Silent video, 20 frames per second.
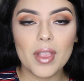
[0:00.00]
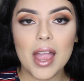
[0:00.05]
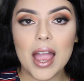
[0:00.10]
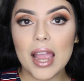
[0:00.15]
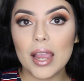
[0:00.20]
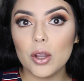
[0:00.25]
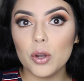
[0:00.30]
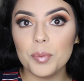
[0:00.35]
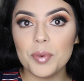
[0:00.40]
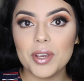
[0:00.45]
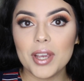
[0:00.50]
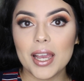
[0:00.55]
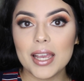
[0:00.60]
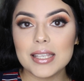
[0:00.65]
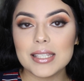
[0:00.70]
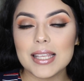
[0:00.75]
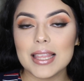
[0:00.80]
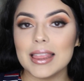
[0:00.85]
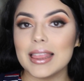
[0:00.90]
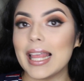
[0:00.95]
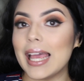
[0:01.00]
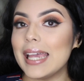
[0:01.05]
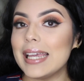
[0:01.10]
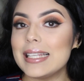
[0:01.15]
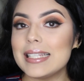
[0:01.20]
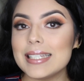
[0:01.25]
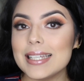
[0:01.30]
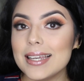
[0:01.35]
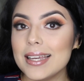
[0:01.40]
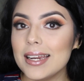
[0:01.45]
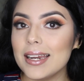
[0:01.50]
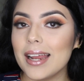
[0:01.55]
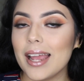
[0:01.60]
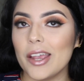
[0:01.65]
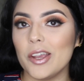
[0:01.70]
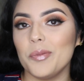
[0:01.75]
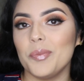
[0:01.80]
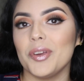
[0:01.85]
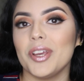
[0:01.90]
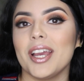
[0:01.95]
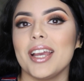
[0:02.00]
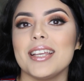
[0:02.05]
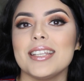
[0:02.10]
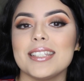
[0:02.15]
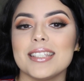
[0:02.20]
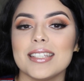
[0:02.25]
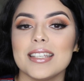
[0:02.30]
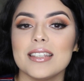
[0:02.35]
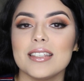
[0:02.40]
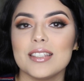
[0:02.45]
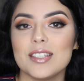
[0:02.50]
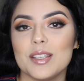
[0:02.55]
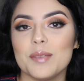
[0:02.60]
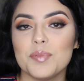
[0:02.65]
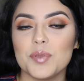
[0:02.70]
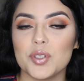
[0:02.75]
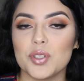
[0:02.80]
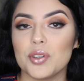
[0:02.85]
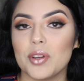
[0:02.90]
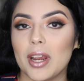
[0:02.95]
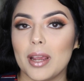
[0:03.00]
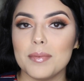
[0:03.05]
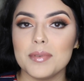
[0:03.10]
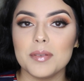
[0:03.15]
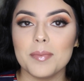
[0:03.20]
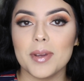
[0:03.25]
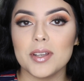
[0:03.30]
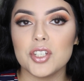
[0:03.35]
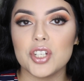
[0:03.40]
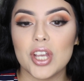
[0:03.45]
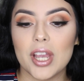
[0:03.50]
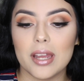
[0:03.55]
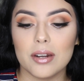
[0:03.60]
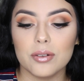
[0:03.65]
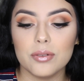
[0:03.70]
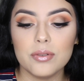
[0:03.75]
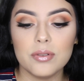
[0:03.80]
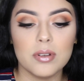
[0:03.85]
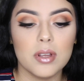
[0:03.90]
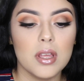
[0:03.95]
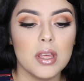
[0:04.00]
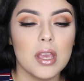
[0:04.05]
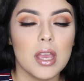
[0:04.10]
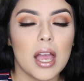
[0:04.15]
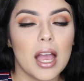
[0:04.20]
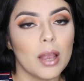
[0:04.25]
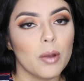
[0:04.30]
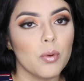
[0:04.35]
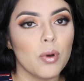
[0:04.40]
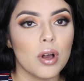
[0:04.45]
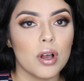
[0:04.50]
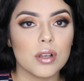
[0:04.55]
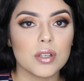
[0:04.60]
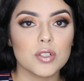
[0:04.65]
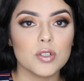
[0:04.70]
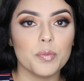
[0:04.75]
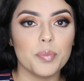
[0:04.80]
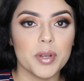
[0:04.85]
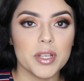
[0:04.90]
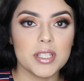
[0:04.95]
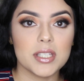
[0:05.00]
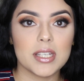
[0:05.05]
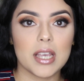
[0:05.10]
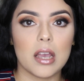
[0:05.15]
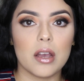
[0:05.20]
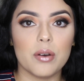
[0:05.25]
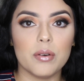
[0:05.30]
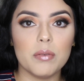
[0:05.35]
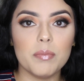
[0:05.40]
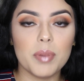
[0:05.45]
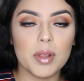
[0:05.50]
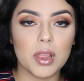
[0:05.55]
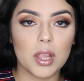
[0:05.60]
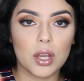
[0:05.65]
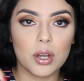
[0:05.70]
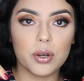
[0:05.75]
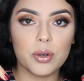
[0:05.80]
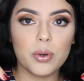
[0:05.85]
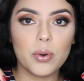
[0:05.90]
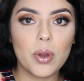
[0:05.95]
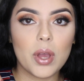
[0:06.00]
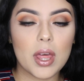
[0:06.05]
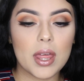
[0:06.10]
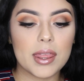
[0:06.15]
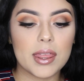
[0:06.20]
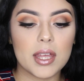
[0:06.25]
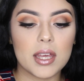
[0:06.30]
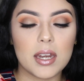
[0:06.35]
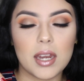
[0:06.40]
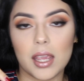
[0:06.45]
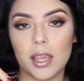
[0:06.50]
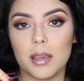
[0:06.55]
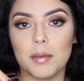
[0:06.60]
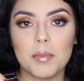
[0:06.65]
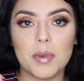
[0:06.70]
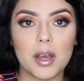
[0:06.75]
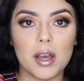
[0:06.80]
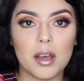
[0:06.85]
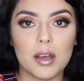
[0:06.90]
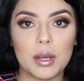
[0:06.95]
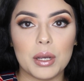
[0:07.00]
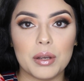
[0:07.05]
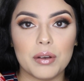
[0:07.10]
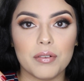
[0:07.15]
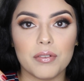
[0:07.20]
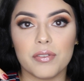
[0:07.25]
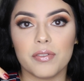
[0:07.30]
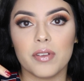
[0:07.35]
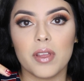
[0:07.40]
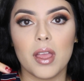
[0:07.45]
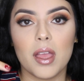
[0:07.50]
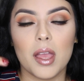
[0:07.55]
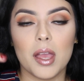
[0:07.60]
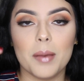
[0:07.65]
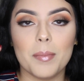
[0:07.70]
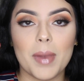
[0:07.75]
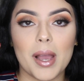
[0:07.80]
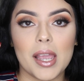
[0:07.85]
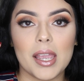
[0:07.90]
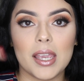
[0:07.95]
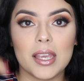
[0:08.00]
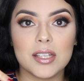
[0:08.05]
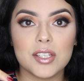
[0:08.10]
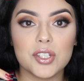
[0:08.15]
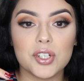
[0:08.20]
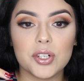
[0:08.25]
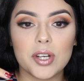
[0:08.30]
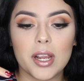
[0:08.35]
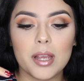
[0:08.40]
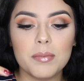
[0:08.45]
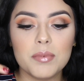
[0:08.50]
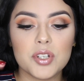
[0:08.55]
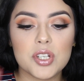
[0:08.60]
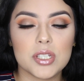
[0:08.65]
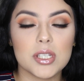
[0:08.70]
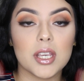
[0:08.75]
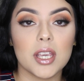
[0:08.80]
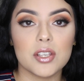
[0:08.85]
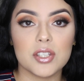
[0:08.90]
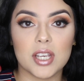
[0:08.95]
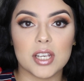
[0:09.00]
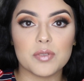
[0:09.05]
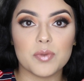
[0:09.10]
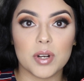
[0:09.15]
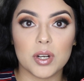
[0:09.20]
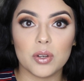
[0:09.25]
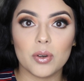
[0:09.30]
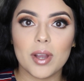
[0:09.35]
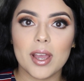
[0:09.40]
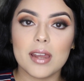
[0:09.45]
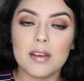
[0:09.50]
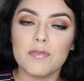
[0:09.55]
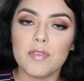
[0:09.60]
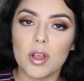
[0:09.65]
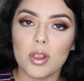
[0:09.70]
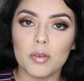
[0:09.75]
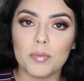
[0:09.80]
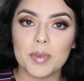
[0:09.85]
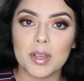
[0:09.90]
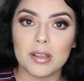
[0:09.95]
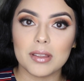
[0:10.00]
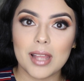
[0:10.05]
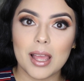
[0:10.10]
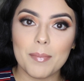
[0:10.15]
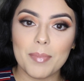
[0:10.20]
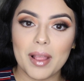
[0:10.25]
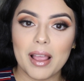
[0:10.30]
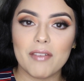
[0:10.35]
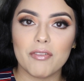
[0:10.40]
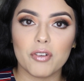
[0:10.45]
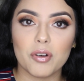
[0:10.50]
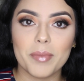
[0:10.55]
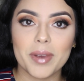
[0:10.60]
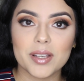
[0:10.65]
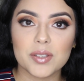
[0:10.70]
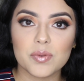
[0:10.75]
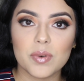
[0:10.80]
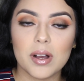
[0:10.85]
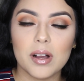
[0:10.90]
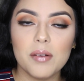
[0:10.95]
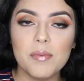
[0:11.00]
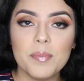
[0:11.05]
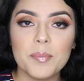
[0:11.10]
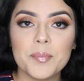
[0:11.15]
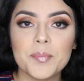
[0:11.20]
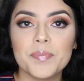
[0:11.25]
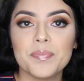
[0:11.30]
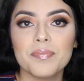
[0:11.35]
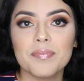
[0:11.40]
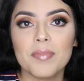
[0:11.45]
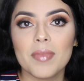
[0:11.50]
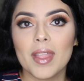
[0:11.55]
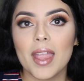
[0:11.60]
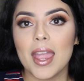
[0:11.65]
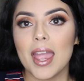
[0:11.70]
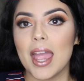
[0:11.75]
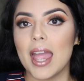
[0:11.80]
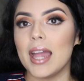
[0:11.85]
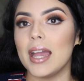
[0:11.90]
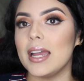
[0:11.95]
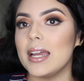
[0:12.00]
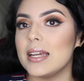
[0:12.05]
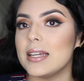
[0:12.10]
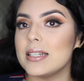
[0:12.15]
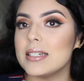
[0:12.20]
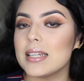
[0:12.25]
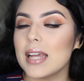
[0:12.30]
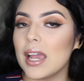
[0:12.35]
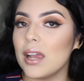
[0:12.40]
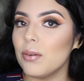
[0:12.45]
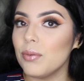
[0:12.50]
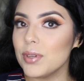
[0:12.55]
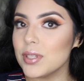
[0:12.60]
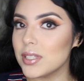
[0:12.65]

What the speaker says: I hope you guys liked it. I hope you guys subscribe to my channel. I will also put down below the name of my Instagram, just in case you guys want to go ahead and follow me on that platform as well. And I will